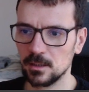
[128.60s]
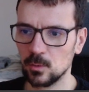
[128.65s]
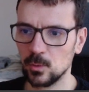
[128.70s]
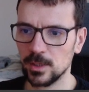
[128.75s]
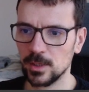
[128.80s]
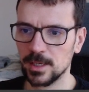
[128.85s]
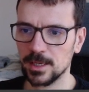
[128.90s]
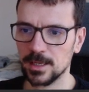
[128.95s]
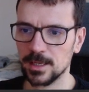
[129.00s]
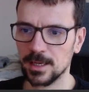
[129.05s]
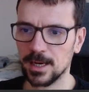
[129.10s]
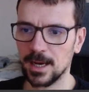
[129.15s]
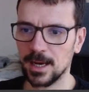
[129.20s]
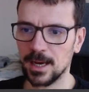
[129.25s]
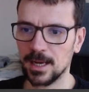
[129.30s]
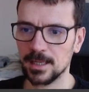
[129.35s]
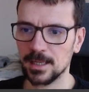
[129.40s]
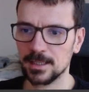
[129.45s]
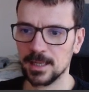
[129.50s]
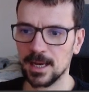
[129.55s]
we can
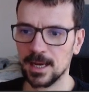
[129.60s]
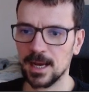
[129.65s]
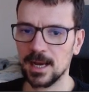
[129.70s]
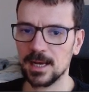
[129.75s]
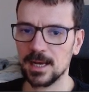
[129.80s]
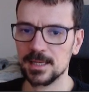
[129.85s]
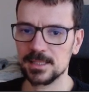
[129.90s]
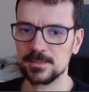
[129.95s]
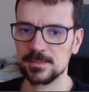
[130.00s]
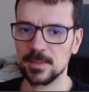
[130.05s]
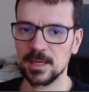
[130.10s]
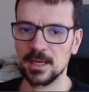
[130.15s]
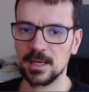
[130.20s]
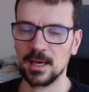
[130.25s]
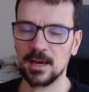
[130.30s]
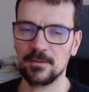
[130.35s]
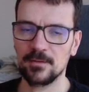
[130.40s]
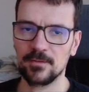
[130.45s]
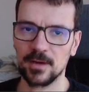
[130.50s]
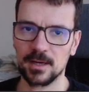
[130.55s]
add as many
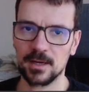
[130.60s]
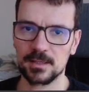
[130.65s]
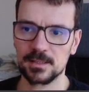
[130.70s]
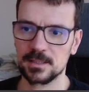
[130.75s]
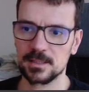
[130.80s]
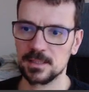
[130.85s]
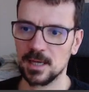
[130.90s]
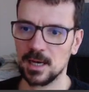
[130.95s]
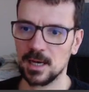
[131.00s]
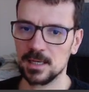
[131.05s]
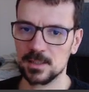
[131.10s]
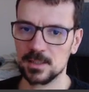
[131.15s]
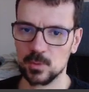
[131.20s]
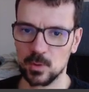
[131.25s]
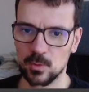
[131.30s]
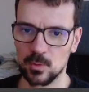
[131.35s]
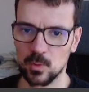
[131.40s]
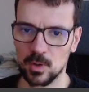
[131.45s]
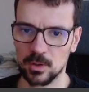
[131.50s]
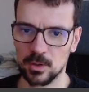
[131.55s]
effects as
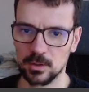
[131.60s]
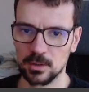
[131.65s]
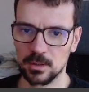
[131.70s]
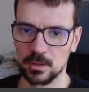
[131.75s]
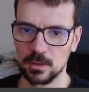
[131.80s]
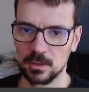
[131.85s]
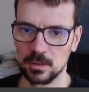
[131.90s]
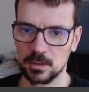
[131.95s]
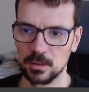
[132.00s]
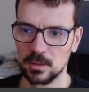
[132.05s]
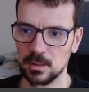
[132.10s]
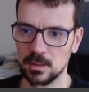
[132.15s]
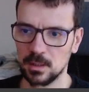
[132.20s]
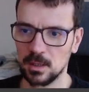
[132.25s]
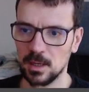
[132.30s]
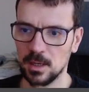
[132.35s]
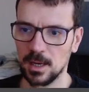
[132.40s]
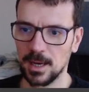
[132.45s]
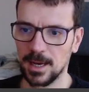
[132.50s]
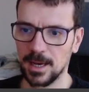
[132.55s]
we want,
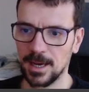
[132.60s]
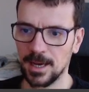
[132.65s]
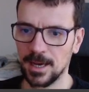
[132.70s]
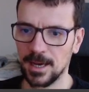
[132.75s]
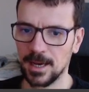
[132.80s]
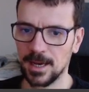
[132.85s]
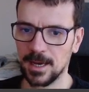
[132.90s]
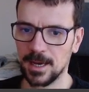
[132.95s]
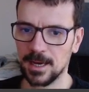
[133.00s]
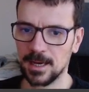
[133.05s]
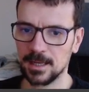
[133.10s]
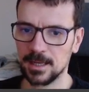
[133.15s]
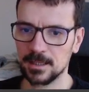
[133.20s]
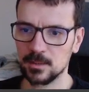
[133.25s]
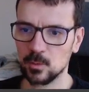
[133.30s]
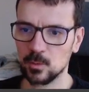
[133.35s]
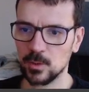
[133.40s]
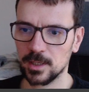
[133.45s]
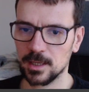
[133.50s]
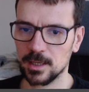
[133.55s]

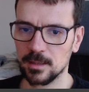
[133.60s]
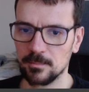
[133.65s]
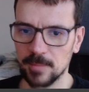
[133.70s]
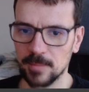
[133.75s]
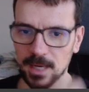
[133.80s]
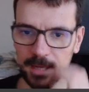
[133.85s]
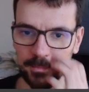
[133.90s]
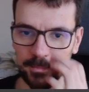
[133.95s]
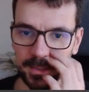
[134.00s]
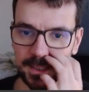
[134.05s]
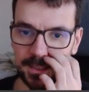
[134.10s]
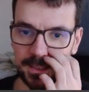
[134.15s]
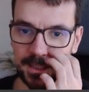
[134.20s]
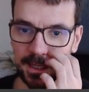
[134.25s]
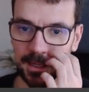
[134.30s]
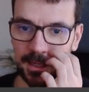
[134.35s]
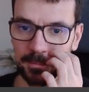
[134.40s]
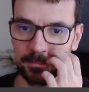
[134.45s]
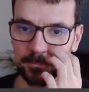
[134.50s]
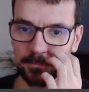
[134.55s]
and we can bypass
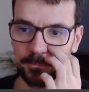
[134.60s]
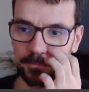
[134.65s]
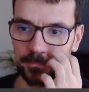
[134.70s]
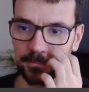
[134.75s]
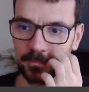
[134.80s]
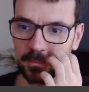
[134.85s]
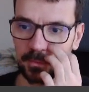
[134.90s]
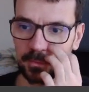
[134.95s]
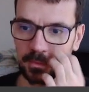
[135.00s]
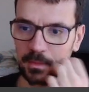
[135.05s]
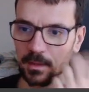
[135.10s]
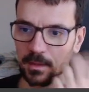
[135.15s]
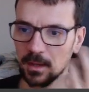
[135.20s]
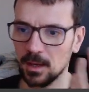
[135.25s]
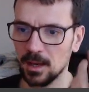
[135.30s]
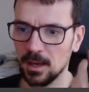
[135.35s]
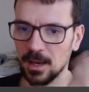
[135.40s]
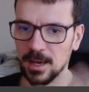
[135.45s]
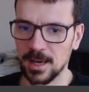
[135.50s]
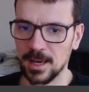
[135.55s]
them
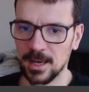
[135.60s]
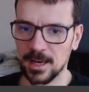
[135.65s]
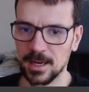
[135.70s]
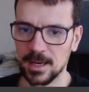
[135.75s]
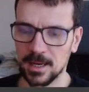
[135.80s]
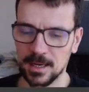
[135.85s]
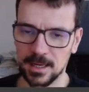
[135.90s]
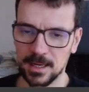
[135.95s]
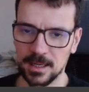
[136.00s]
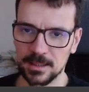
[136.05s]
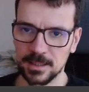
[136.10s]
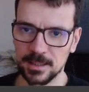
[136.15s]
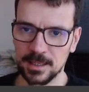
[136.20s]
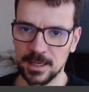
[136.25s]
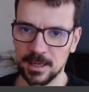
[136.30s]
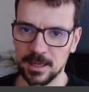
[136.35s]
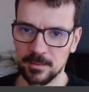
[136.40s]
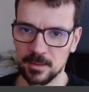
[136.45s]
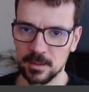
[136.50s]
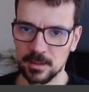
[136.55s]
and
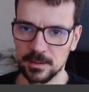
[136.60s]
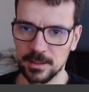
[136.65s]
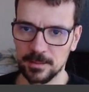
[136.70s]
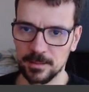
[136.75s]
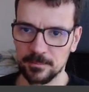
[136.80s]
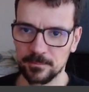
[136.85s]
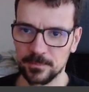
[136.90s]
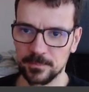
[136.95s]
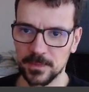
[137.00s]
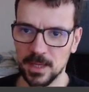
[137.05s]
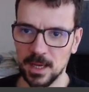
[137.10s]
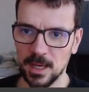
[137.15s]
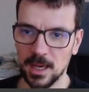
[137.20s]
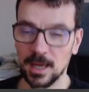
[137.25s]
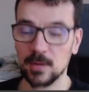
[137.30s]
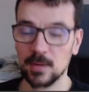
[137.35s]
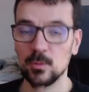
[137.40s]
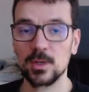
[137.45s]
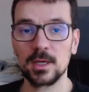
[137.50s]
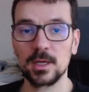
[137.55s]
enable them,
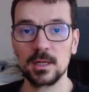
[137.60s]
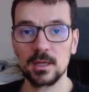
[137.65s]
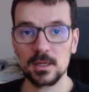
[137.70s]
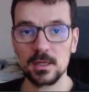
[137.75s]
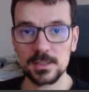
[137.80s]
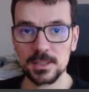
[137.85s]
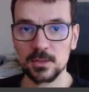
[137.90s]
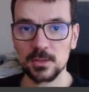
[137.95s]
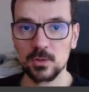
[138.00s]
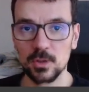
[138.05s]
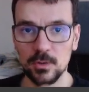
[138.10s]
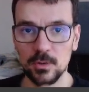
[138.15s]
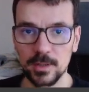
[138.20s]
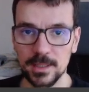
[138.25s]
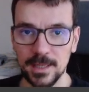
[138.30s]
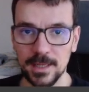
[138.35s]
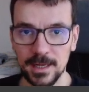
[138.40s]
and we can also do it